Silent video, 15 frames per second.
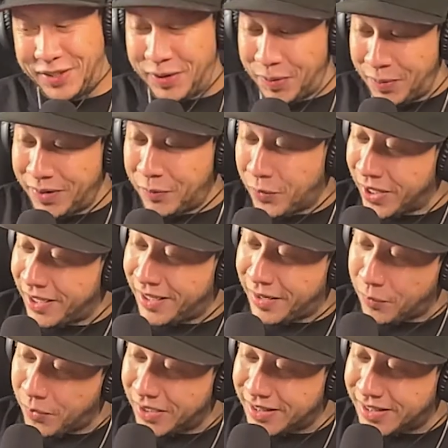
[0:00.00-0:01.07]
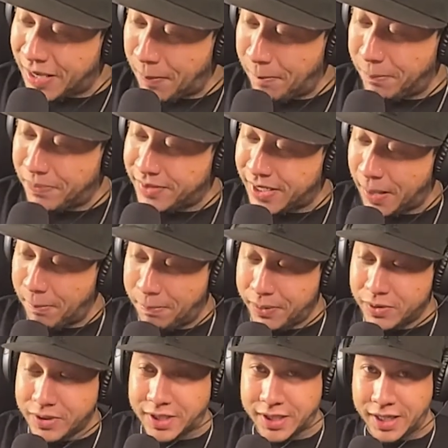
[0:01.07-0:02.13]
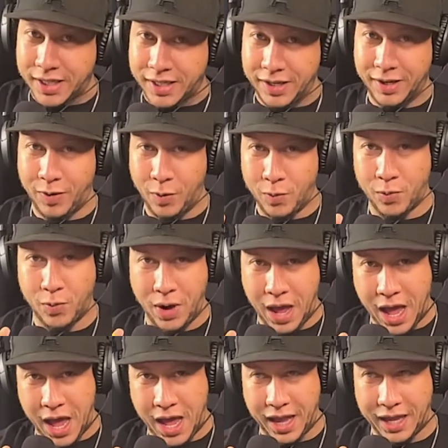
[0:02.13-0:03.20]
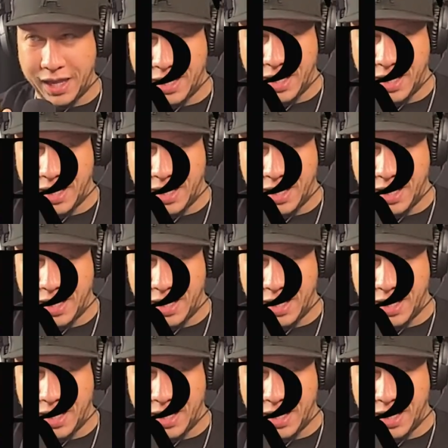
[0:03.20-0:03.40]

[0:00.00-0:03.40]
you know what? Reading the, what Tem Templeton Rye.